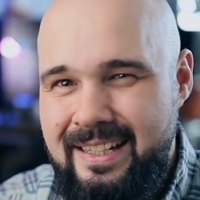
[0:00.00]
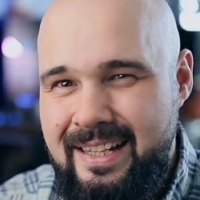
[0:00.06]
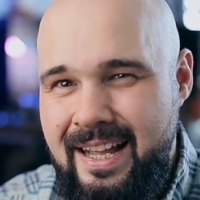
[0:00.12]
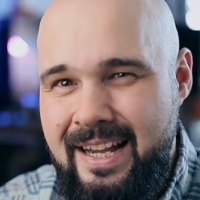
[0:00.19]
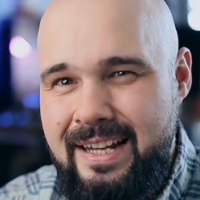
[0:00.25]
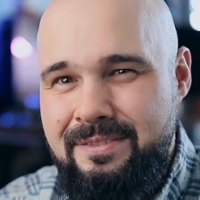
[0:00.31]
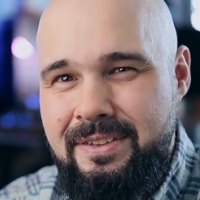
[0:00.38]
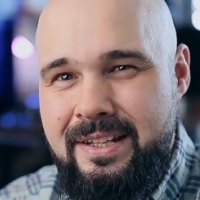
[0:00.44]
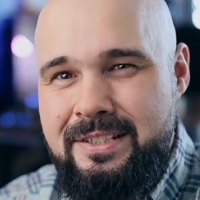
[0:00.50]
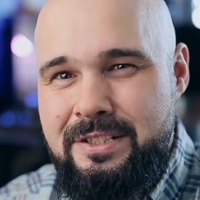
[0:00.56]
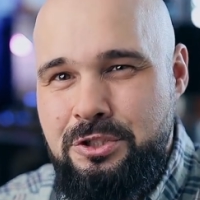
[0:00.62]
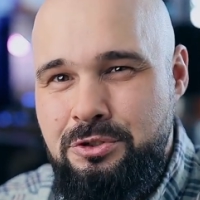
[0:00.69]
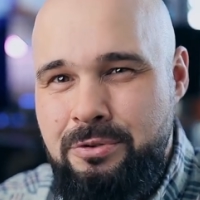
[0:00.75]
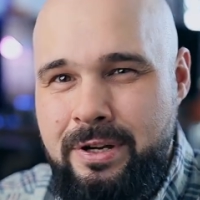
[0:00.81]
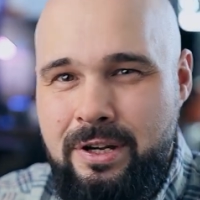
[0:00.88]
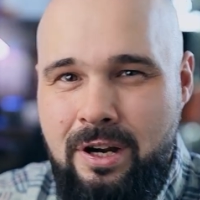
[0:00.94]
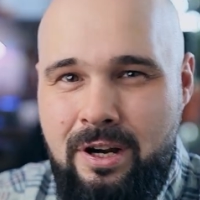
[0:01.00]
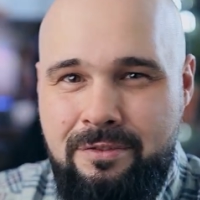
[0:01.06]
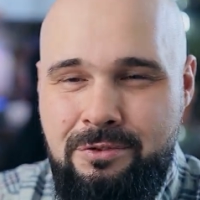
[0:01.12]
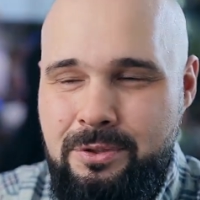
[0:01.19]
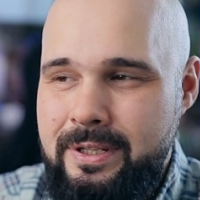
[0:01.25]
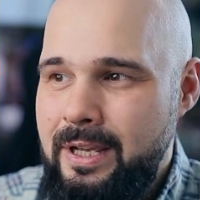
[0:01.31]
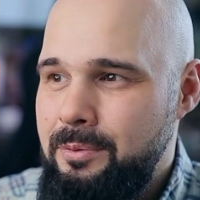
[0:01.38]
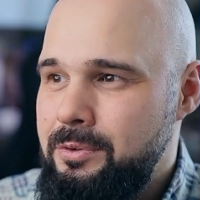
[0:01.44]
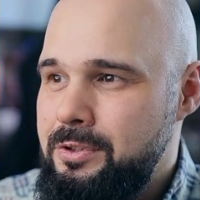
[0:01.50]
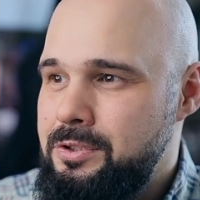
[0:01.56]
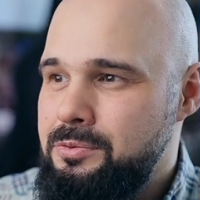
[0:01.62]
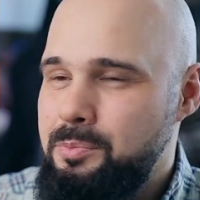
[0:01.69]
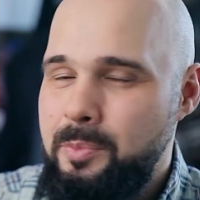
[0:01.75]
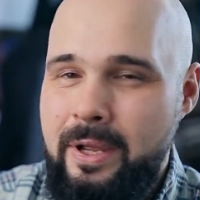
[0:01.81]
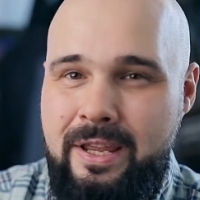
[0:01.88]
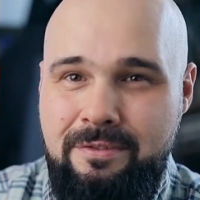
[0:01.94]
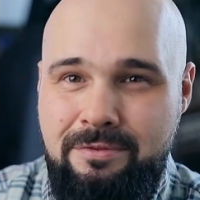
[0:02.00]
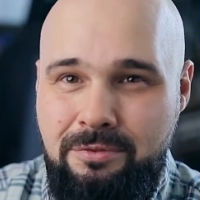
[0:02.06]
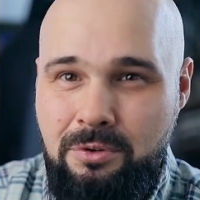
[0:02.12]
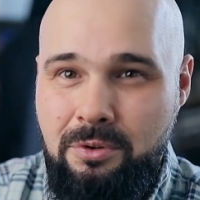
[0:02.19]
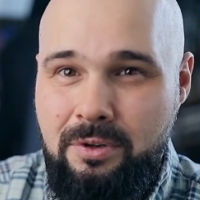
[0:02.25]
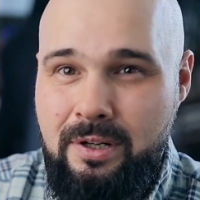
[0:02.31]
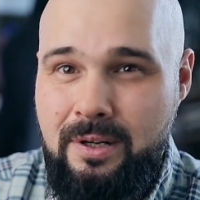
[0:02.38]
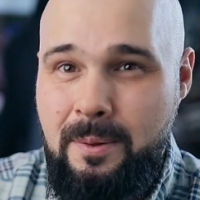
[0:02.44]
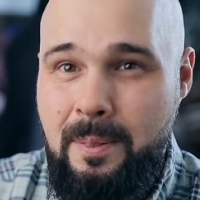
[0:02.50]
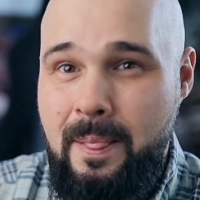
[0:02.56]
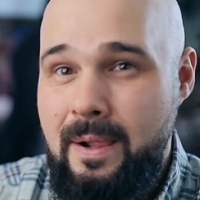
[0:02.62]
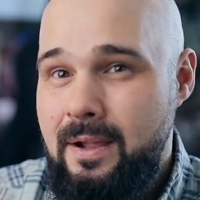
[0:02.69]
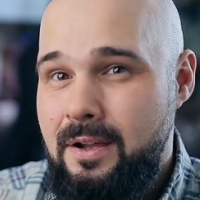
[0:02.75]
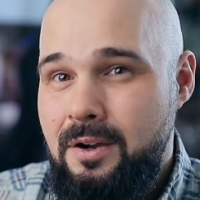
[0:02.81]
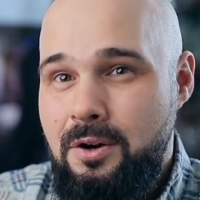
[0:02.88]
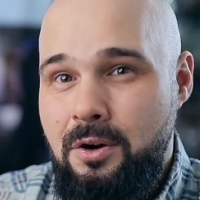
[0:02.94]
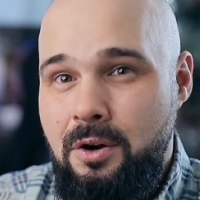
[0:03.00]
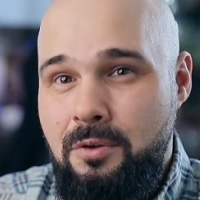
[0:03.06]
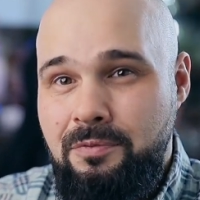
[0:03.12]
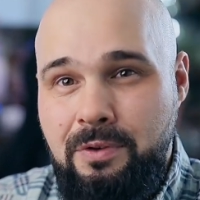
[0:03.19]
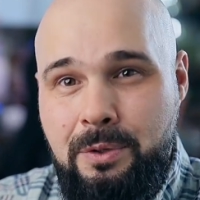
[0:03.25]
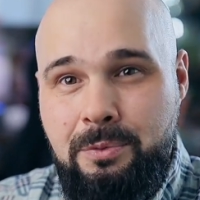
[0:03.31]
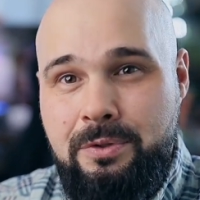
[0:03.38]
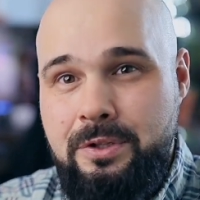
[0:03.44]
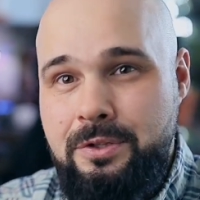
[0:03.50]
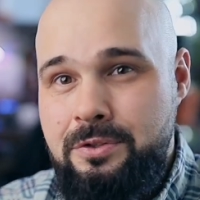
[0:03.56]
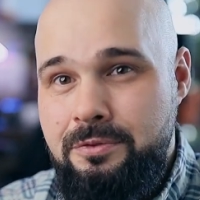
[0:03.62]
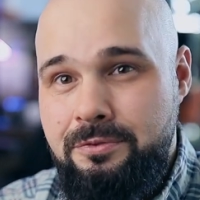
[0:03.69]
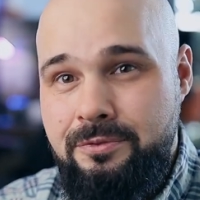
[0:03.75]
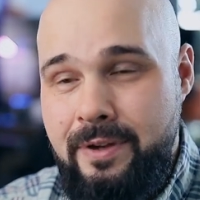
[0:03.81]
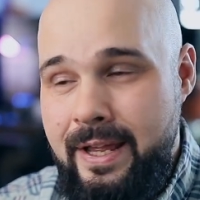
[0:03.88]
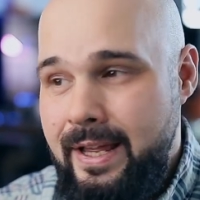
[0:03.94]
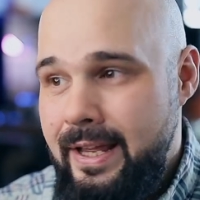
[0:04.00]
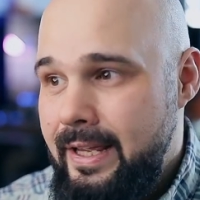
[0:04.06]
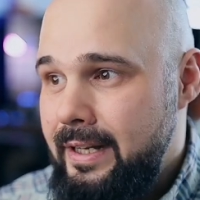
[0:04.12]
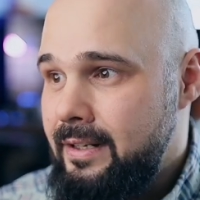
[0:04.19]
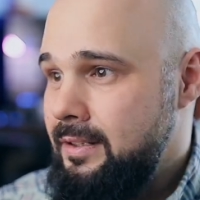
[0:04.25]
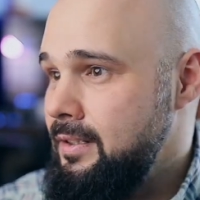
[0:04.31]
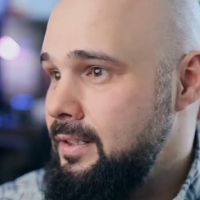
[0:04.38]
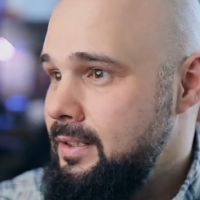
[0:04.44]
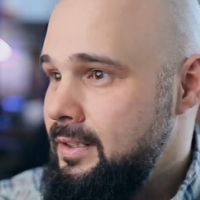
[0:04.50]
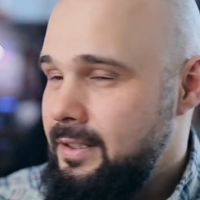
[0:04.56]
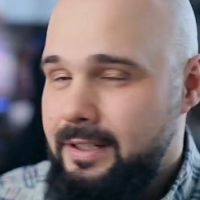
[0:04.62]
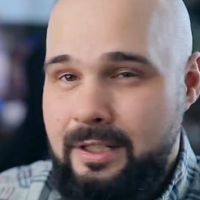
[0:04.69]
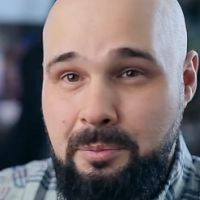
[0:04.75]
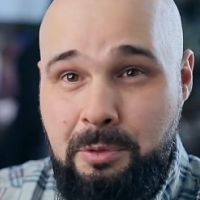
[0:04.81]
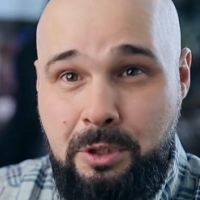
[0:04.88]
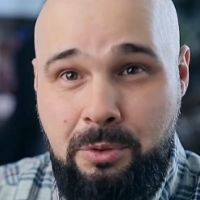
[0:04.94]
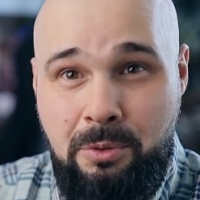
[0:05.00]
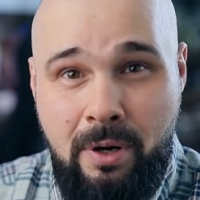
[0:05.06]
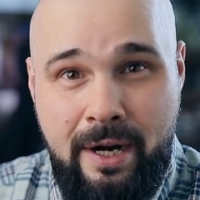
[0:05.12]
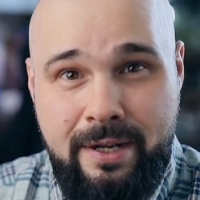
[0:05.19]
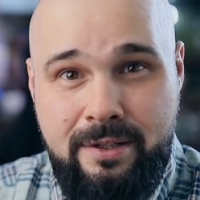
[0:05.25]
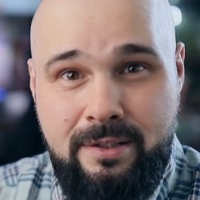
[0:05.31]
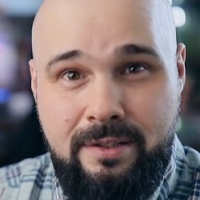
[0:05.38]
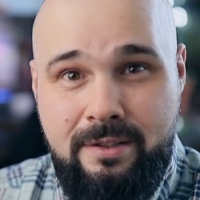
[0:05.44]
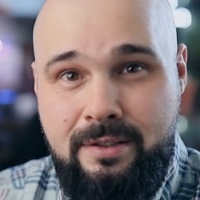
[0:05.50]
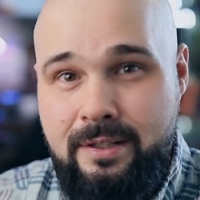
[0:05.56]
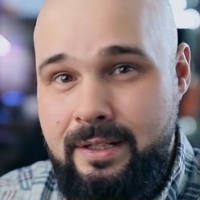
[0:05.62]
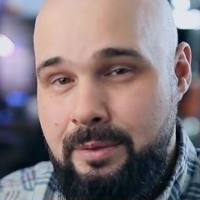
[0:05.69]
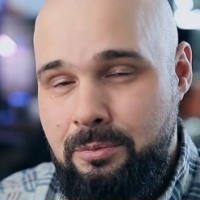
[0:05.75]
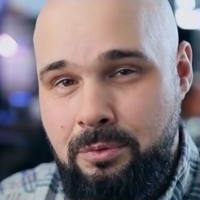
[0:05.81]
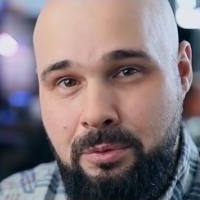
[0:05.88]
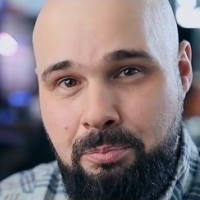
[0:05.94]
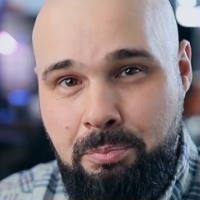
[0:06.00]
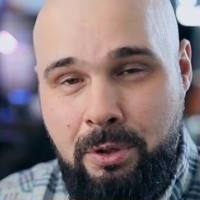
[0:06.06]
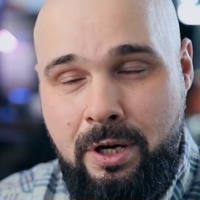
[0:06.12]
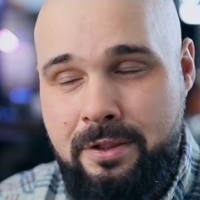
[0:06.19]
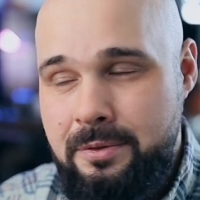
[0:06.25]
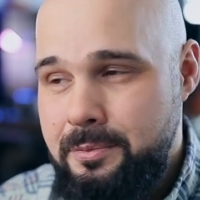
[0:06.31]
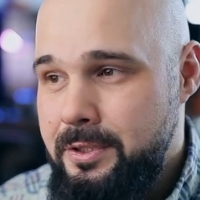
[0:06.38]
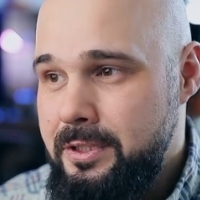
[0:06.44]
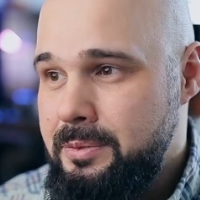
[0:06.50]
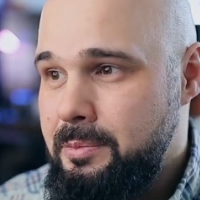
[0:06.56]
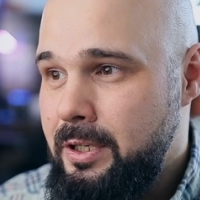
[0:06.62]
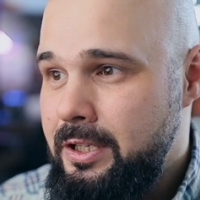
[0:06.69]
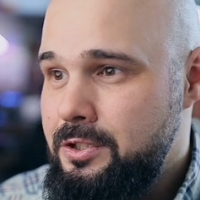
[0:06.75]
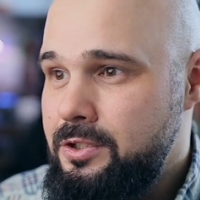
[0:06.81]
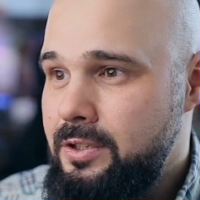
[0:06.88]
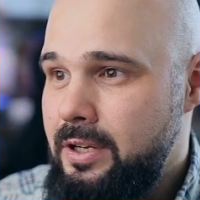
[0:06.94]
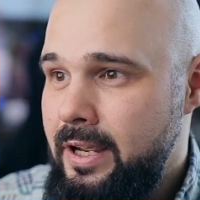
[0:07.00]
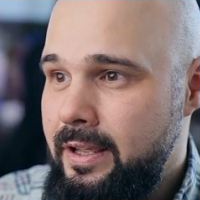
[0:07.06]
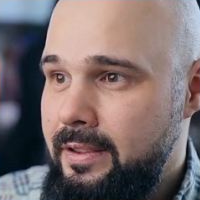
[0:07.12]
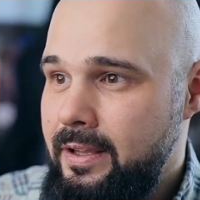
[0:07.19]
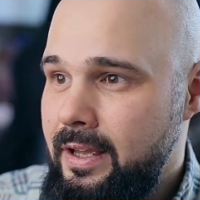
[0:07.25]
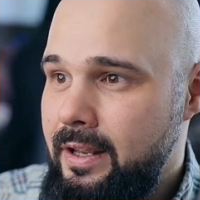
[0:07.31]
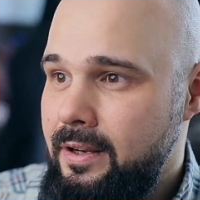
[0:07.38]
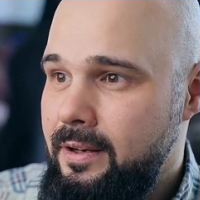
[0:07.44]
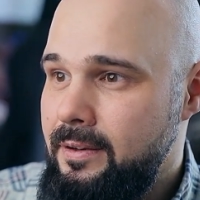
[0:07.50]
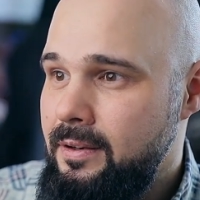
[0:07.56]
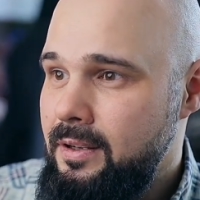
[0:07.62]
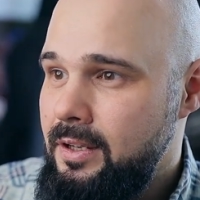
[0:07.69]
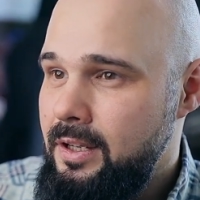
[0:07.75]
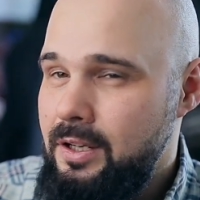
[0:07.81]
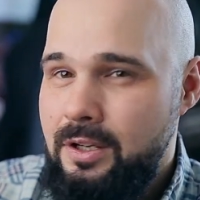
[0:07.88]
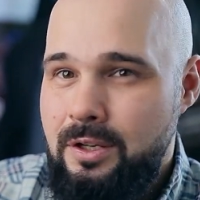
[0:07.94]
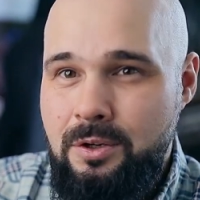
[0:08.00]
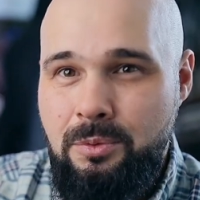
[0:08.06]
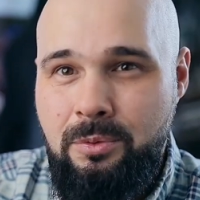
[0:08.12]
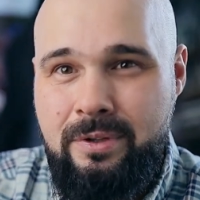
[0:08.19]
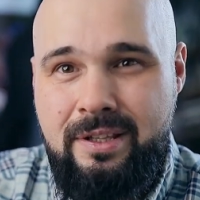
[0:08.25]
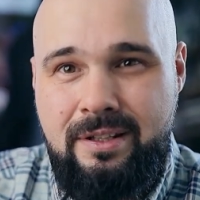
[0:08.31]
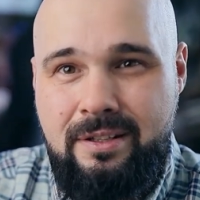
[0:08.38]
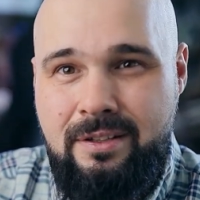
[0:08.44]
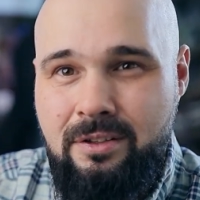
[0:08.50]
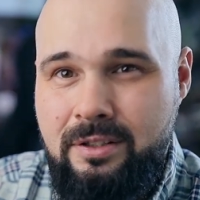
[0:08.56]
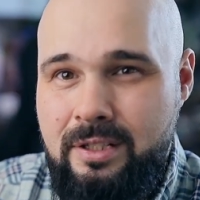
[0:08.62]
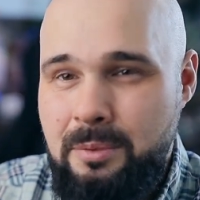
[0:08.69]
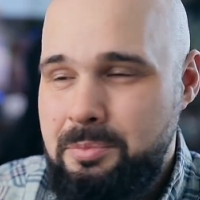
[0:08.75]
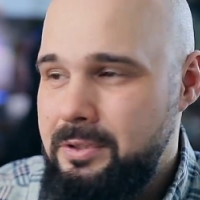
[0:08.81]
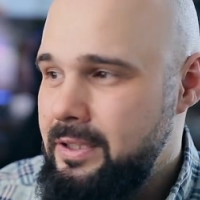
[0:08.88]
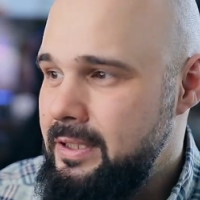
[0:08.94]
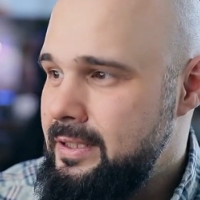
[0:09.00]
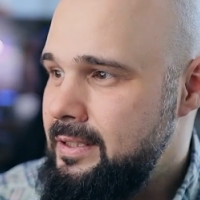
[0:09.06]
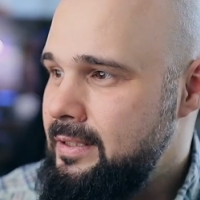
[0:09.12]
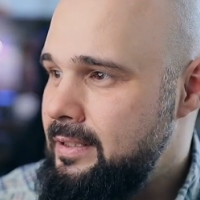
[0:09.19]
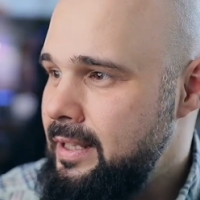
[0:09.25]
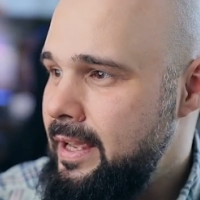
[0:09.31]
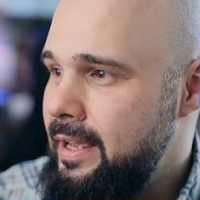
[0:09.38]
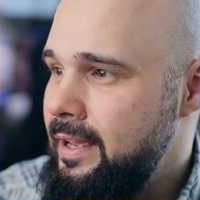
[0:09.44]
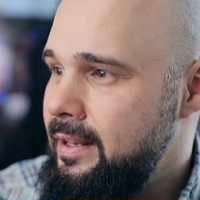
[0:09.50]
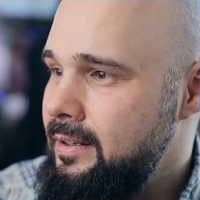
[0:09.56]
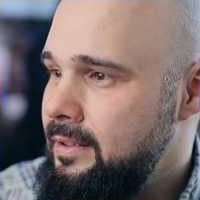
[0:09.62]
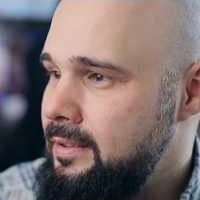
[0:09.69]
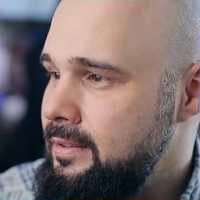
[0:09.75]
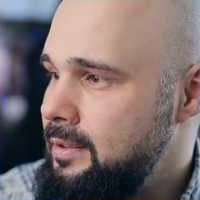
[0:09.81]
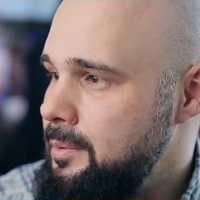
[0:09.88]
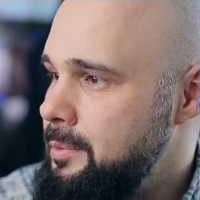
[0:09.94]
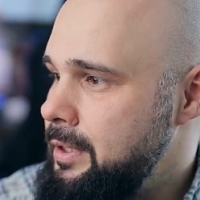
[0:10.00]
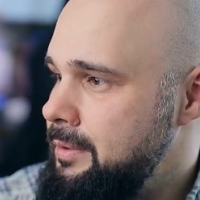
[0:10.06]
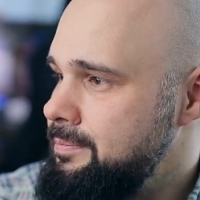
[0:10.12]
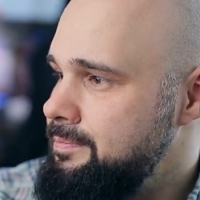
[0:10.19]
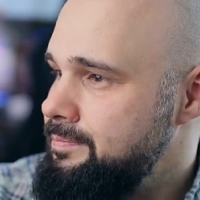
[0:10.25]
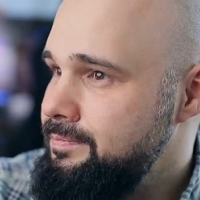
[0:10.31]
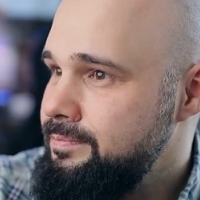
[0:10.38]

kind of is a trade-off. You get what you pay for. Hopefully with a new fan, it'll be quieter and it won't bother me as much. And then with it hooked up to the stand, I mean,